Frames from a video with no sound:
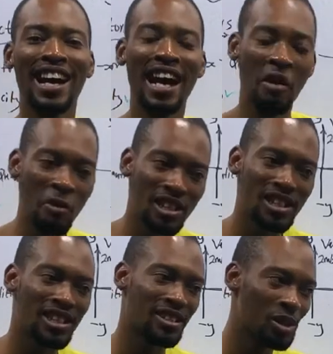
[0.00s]
and what
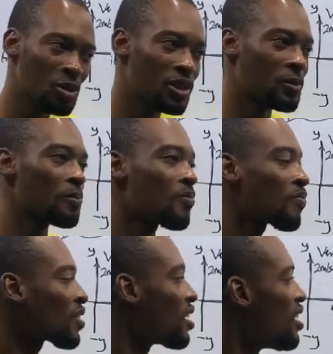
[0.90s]
is closing?
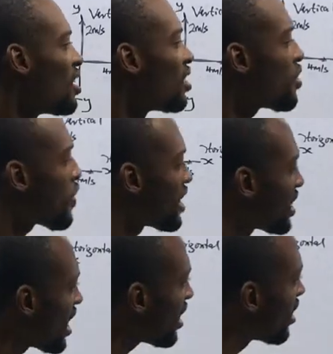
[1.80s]
If I
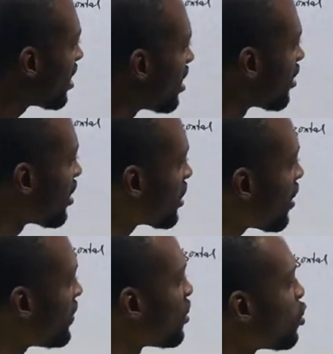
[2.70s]
say
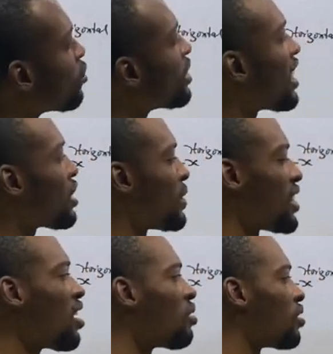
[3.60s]
resolve this 2 meters per
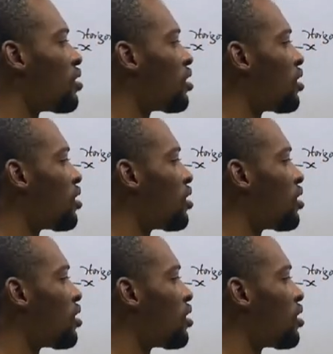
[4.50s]
second